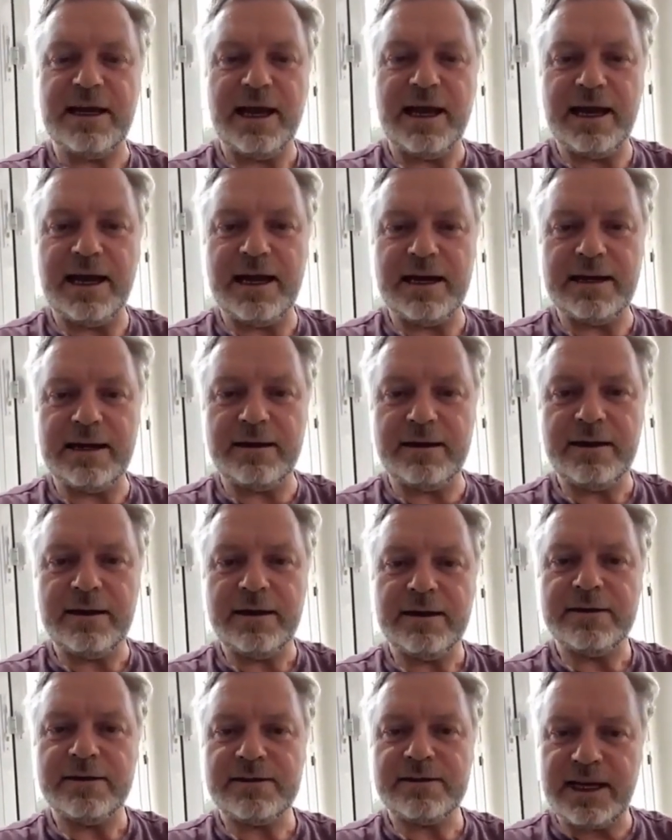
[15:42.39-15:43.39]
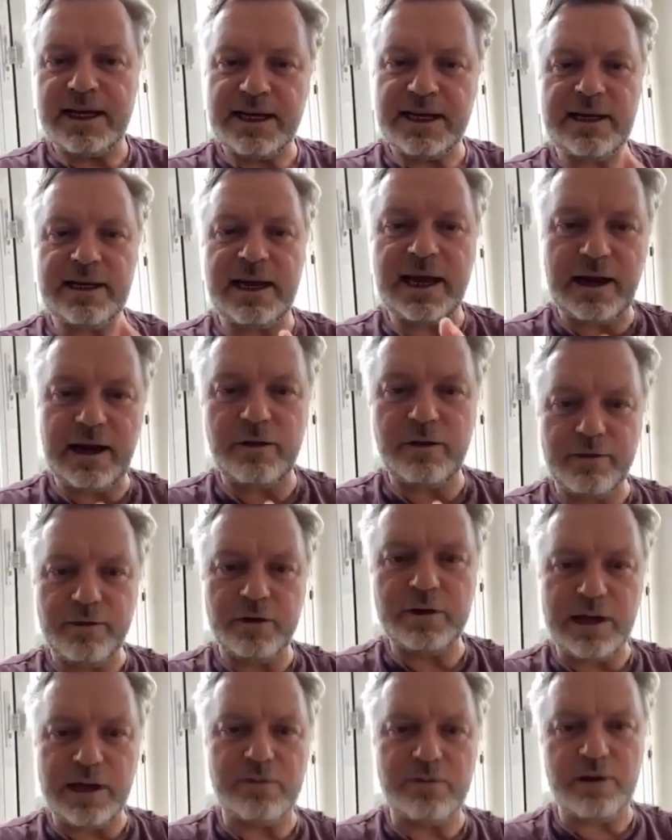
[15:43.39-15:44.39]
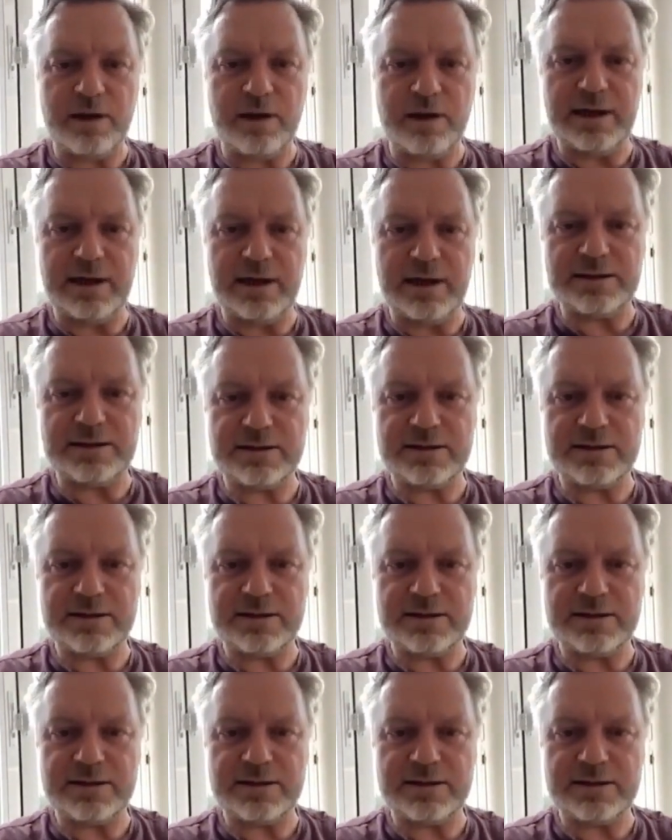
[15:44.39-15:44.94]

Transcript: and take care of your downlines.